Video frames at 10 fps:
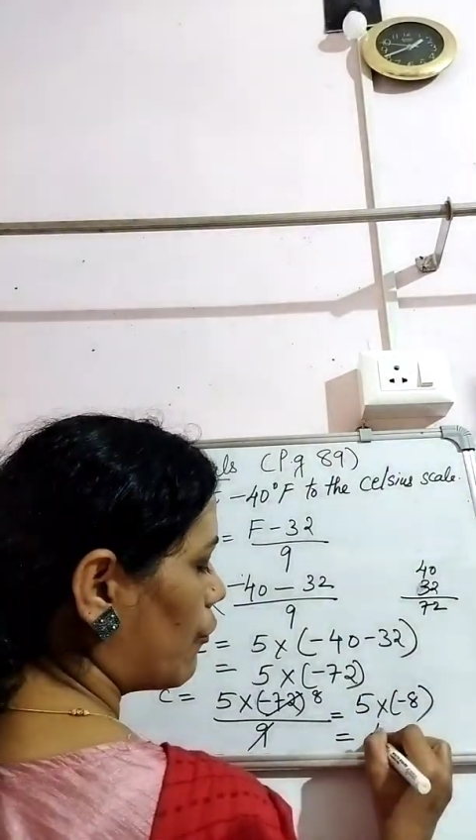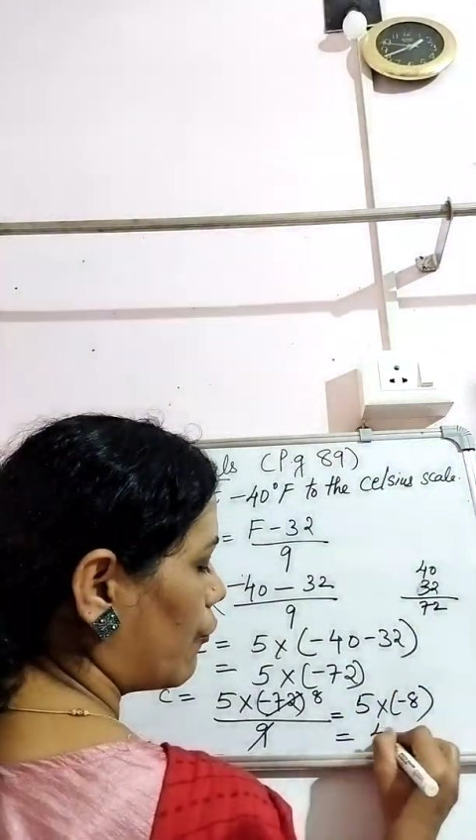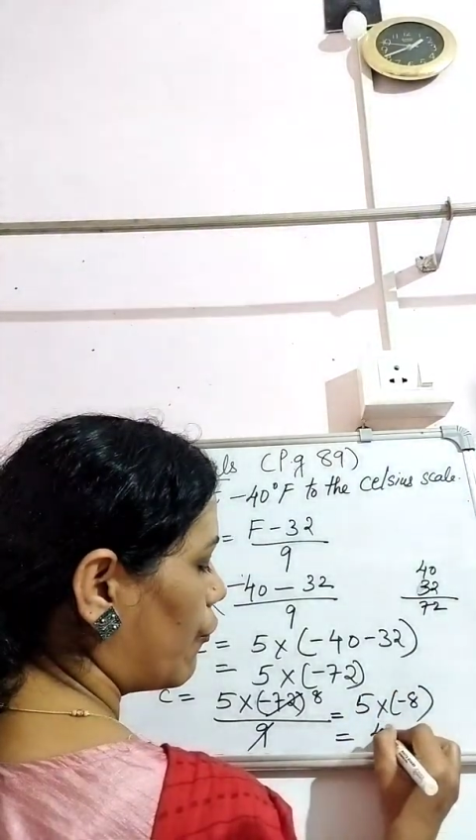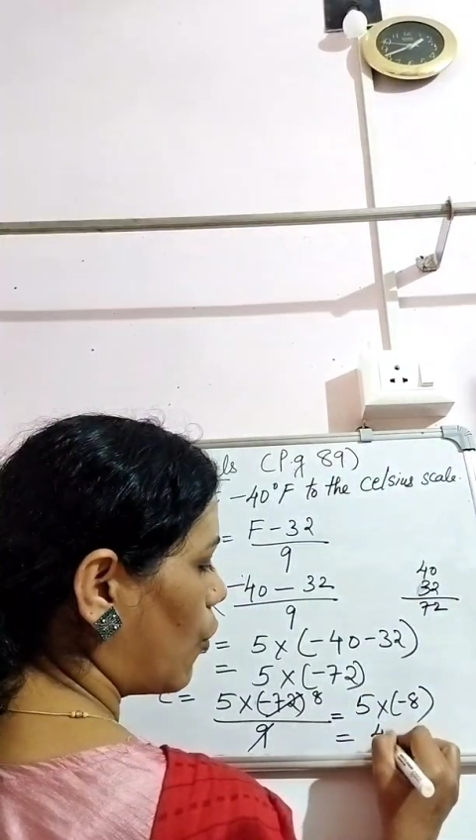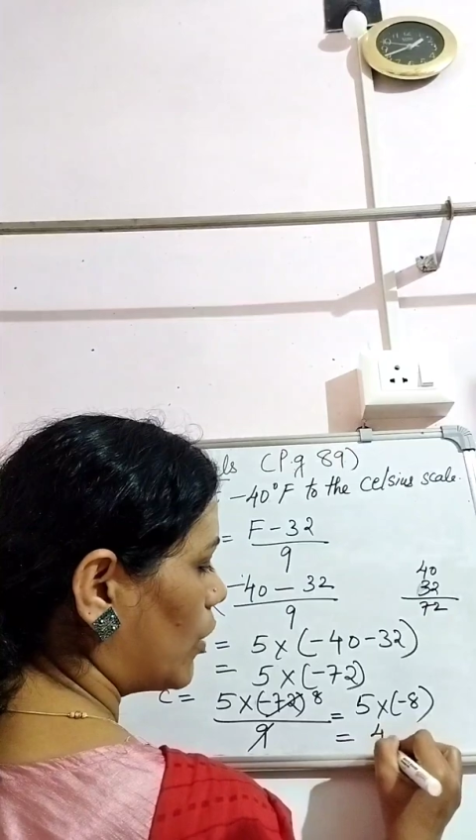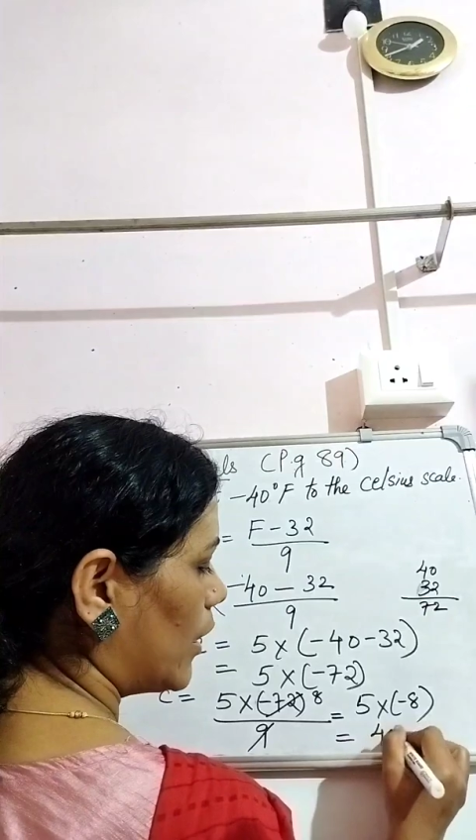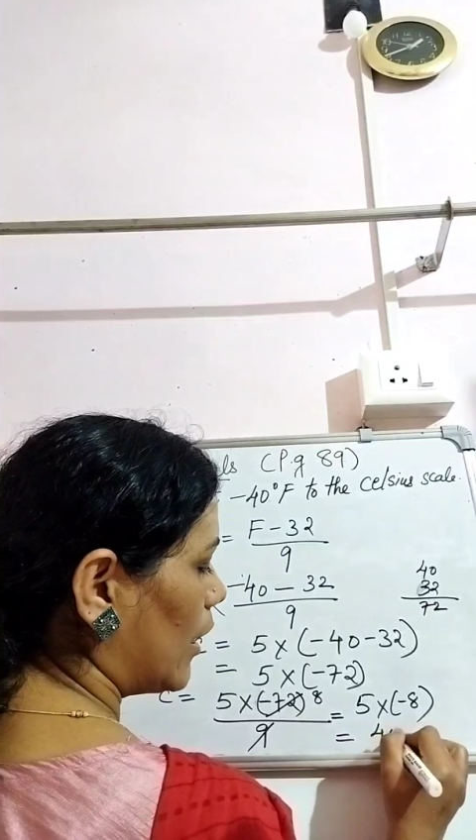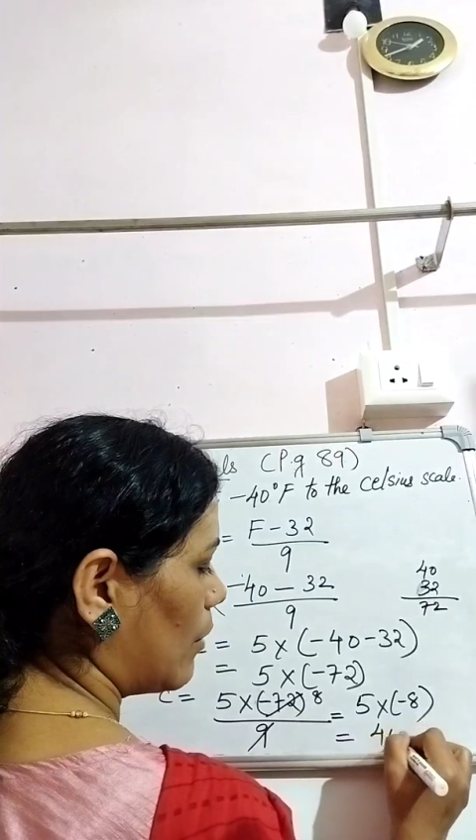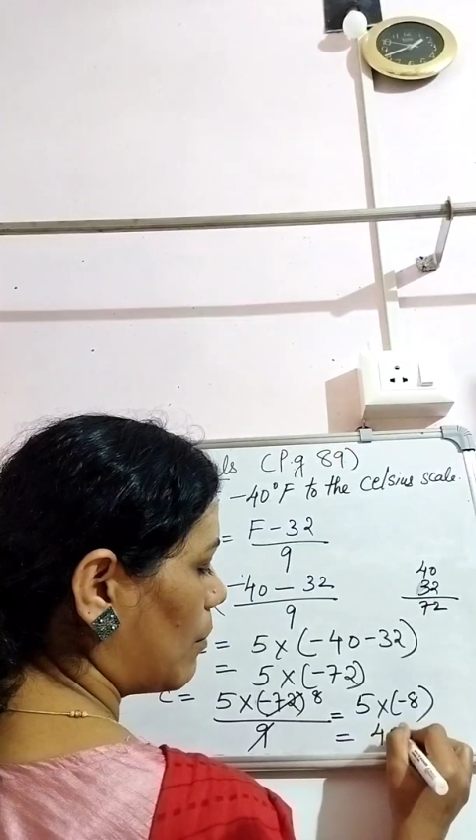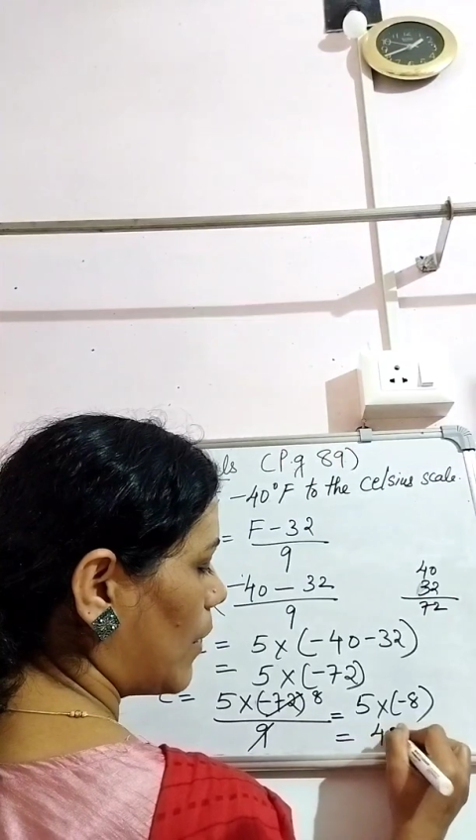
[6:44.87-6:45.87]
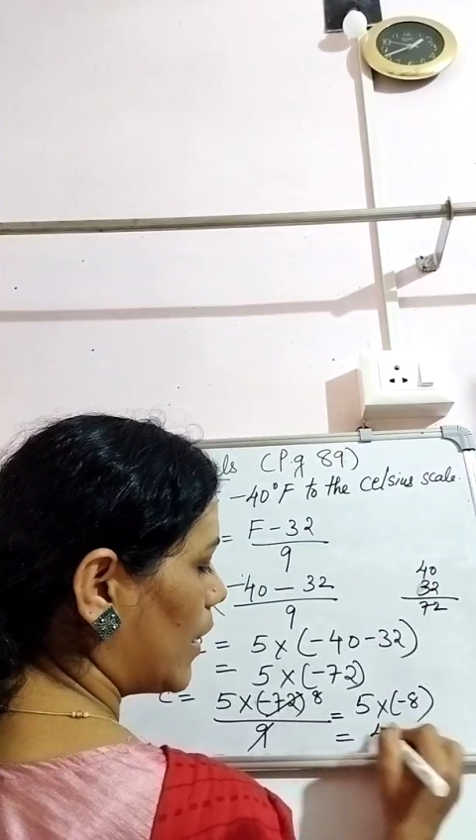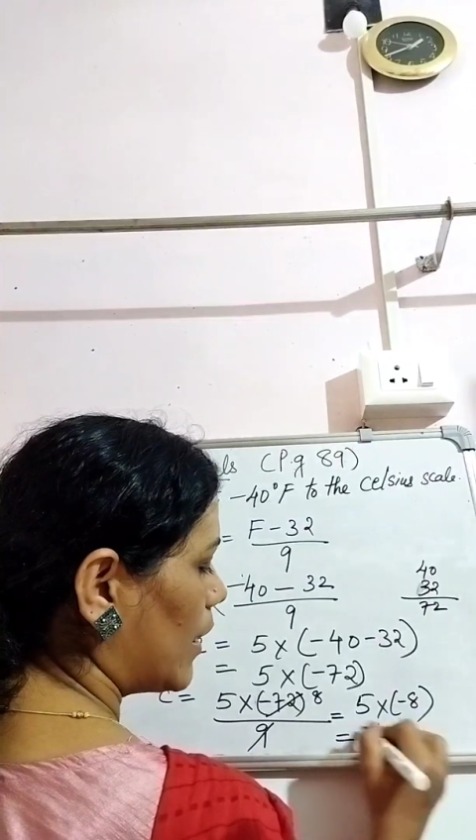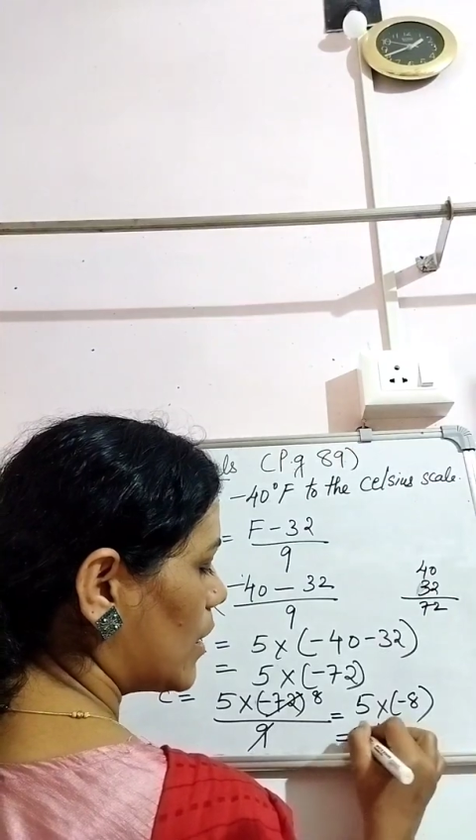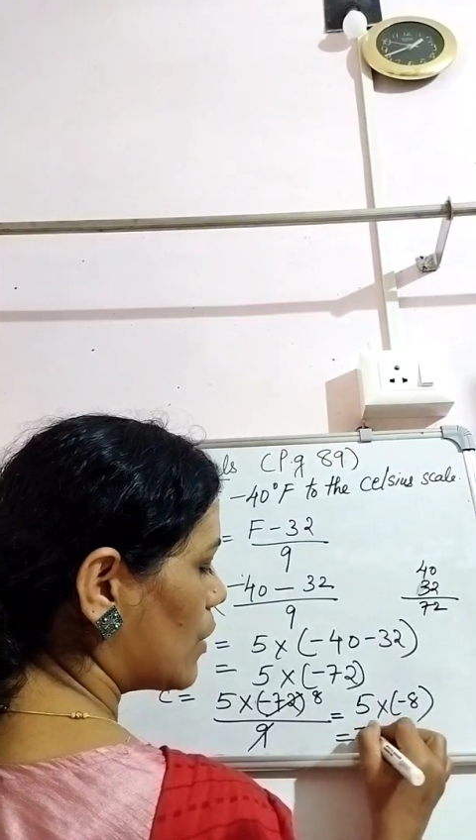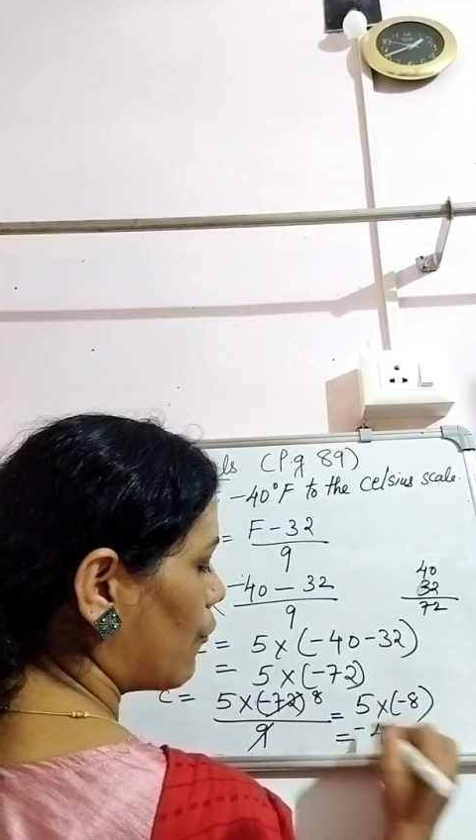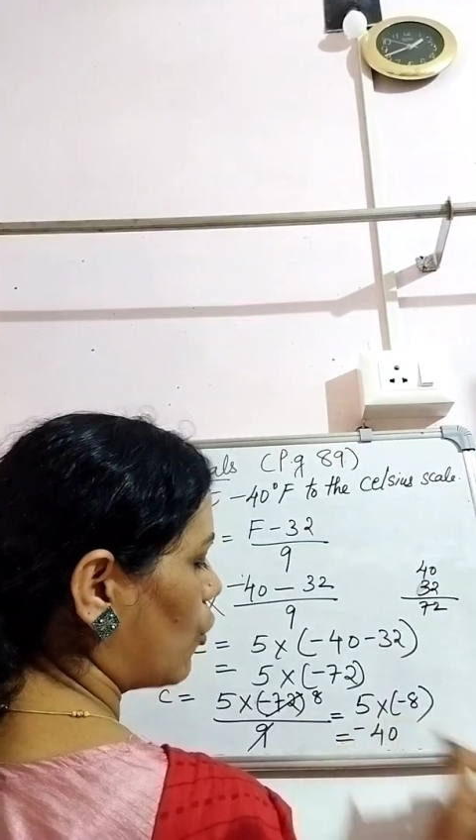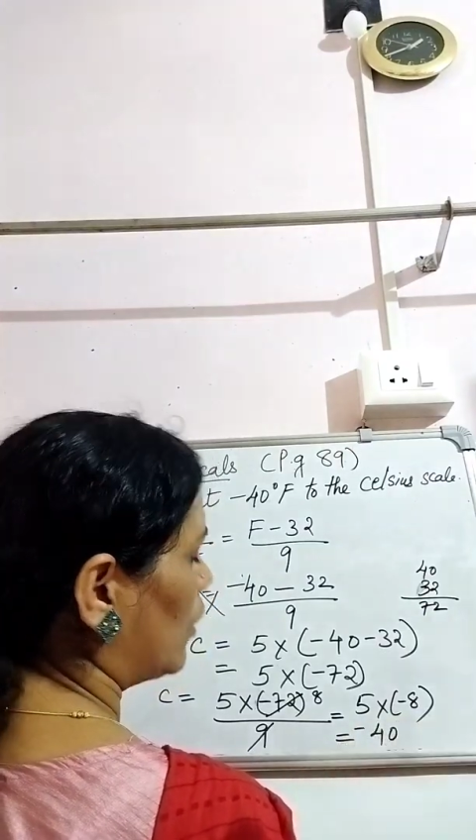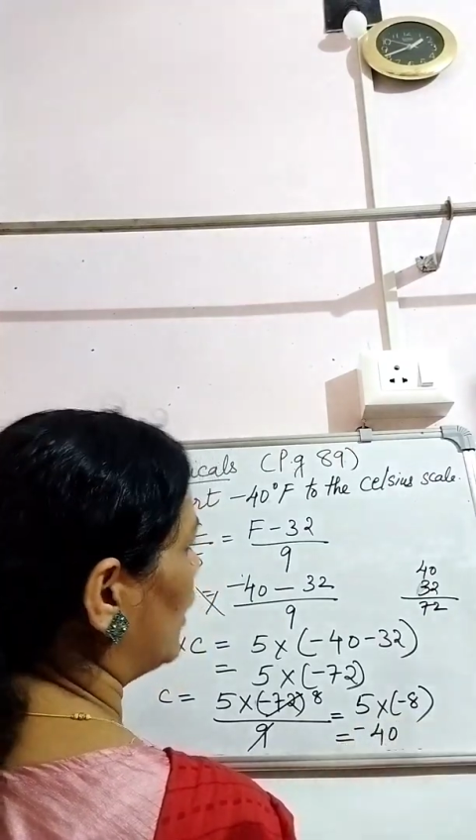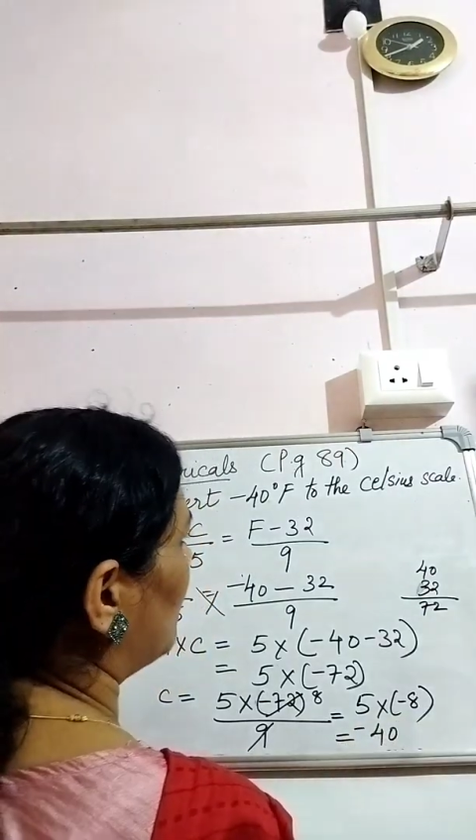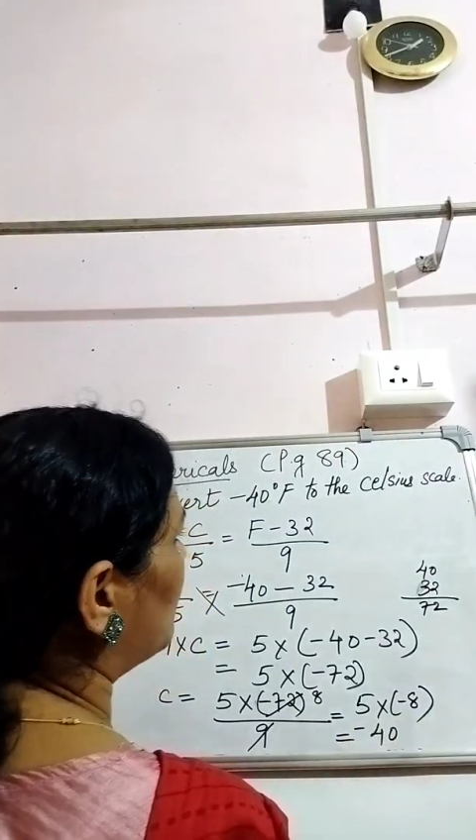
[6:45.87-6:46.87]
40, minus 40.